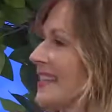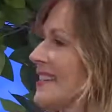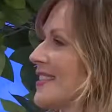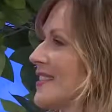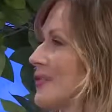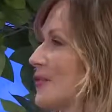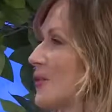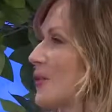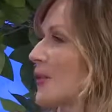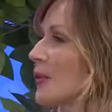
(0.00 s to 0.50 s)
He
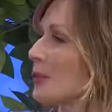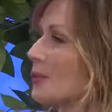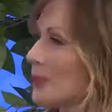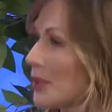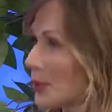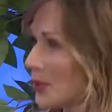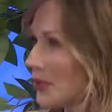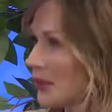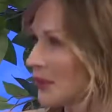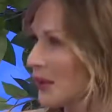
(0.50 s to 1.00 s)
says, real
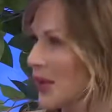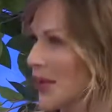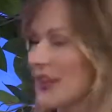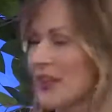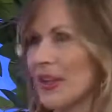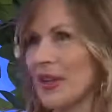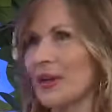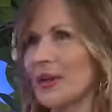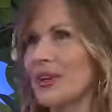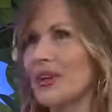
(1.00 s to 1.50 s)
beautiful. I
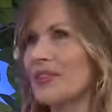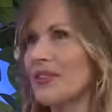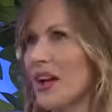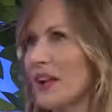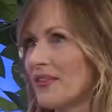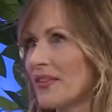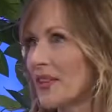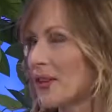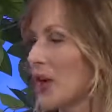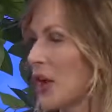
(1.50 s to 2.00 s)
think you're going to
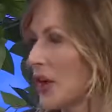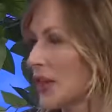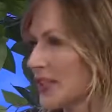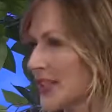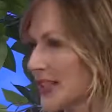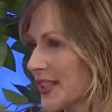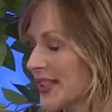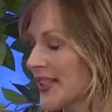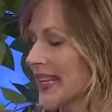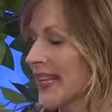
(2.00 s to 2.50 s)
love the
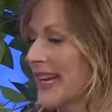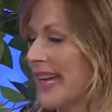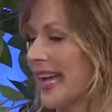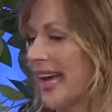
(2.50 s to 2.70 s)
color.